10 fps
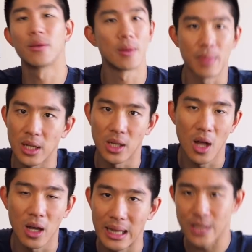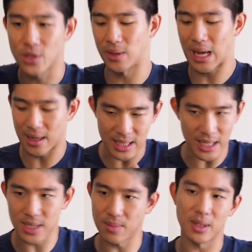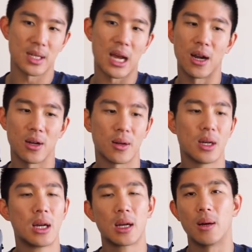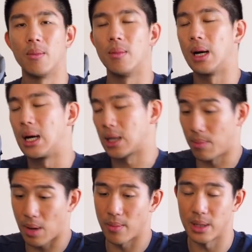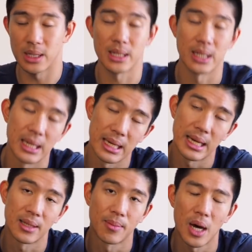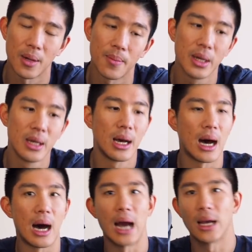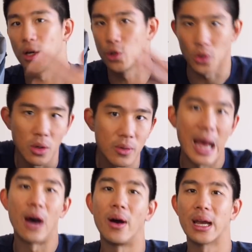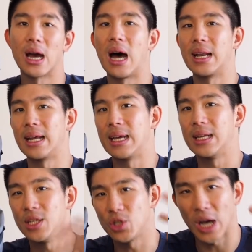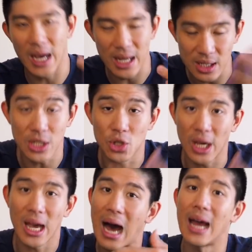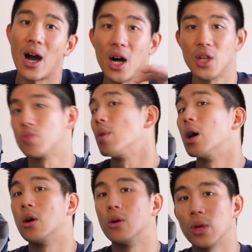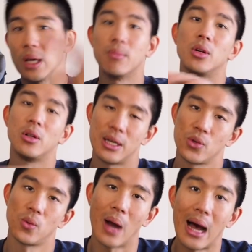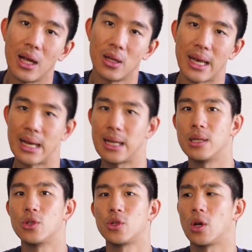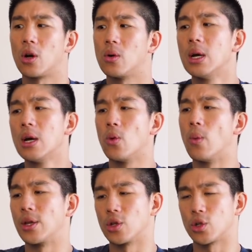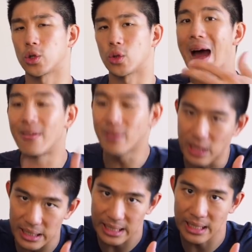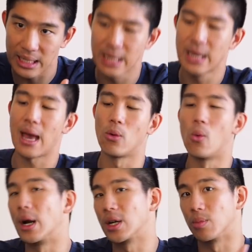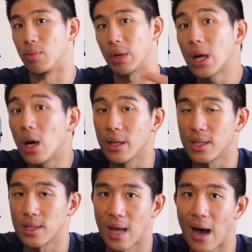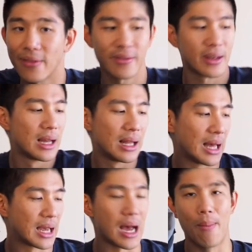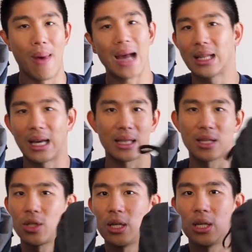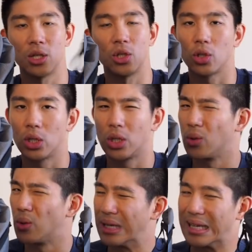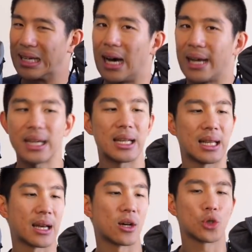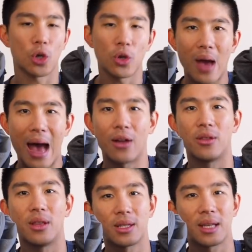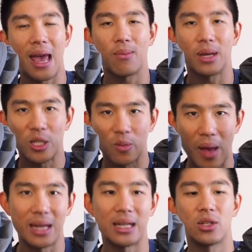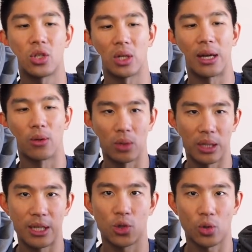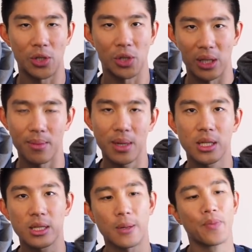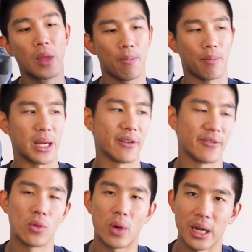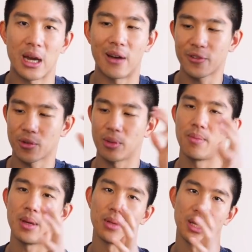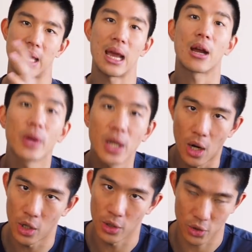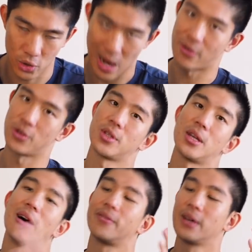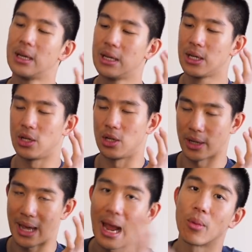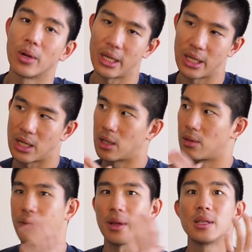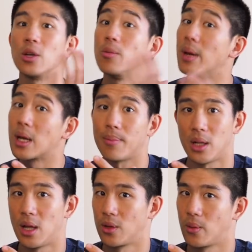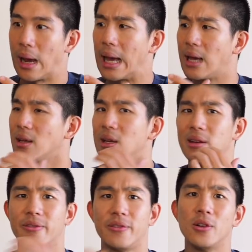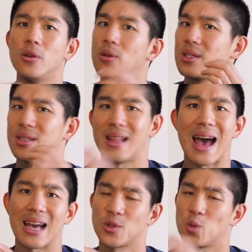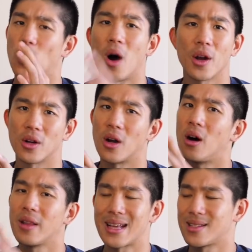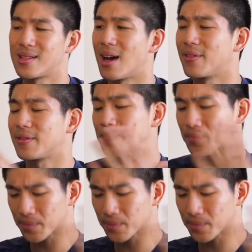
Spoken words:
of them being a long lens, so it kind of takes up the entire compartment at the bottom. I got a drone now. I got a DJI Osmo gimbal as well. And so when you're traveling and wanting to bring all this stuff, like a bag like this isn't going to cut it. Like I'll show you how this can be expanded to like really stretch the limits. But if you want to comfortably be able to carry all your travel stuff, your camera gear, things that you pick up along the way, food, snacks, water, all that stuff,